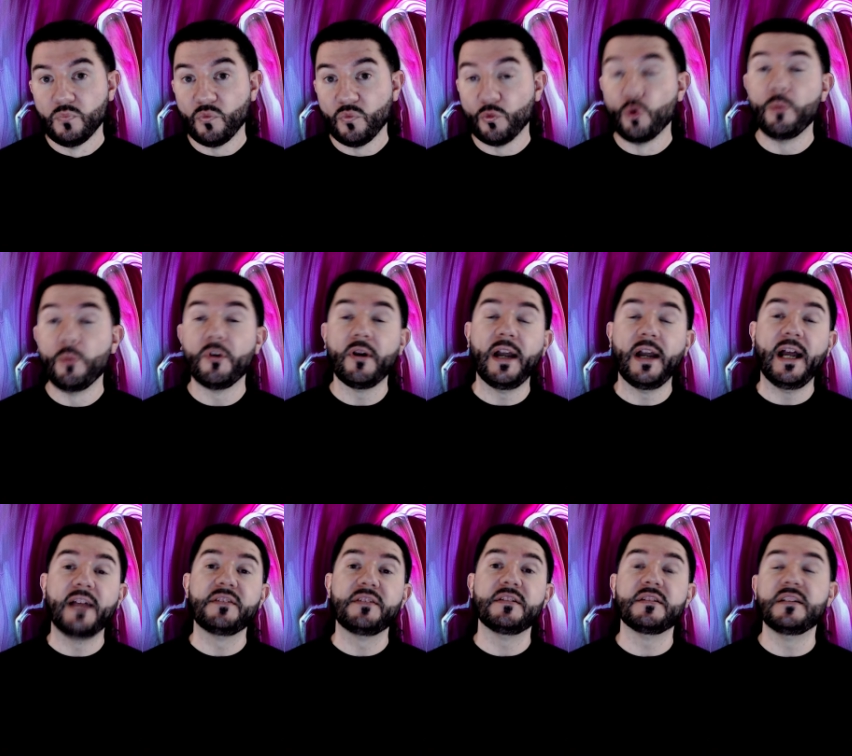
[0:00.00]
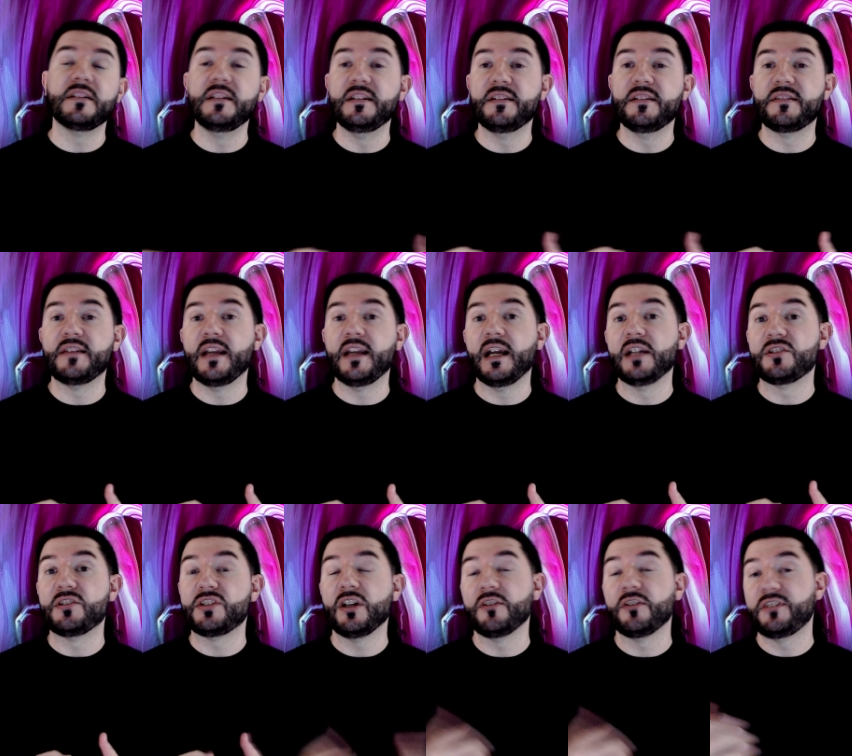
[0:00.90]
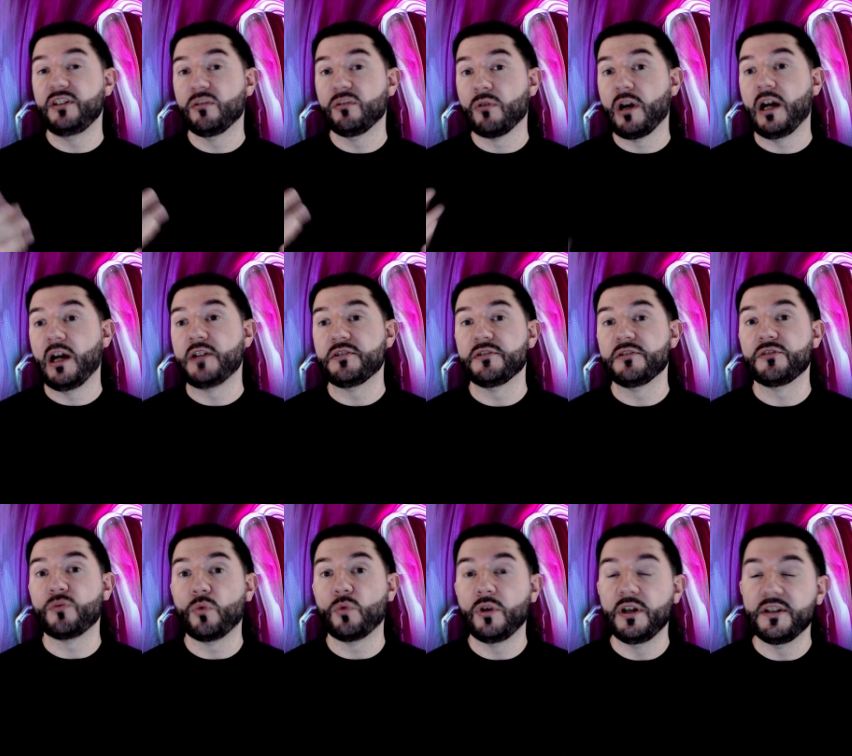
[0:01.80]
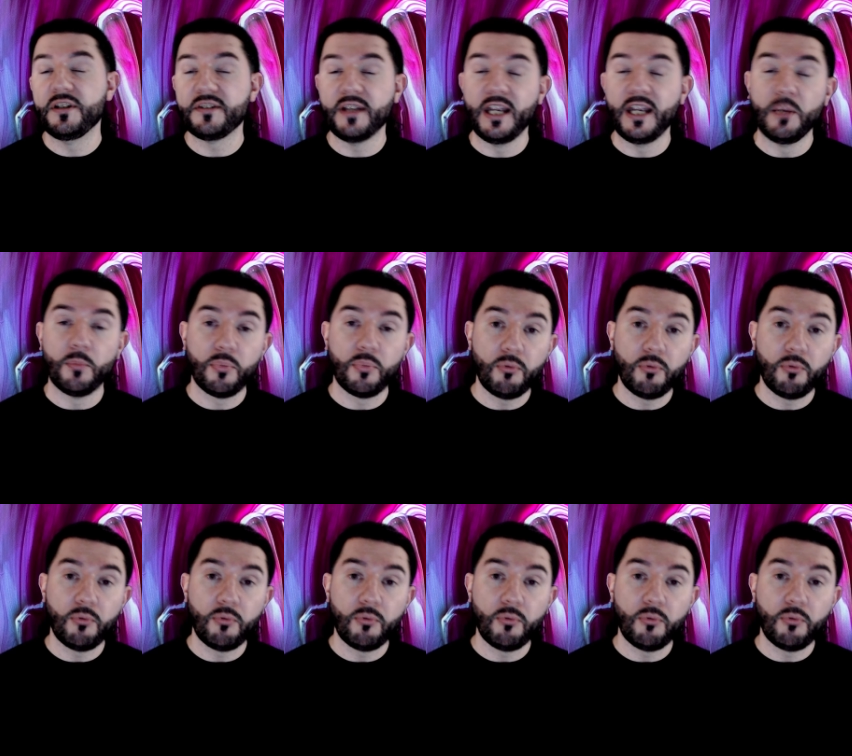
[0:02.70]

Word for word: Rumor has it is that Chelsea Rogers was a